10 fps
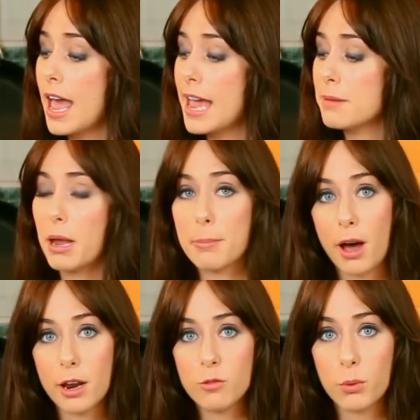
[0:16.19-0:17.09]
and my
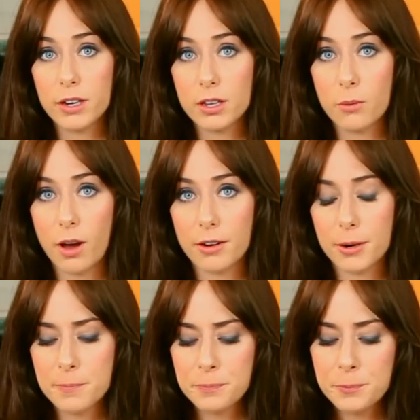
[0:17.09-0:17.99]
pot of boiling
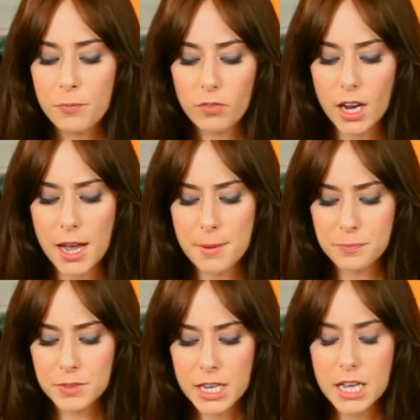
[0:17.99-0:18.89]
water. Um,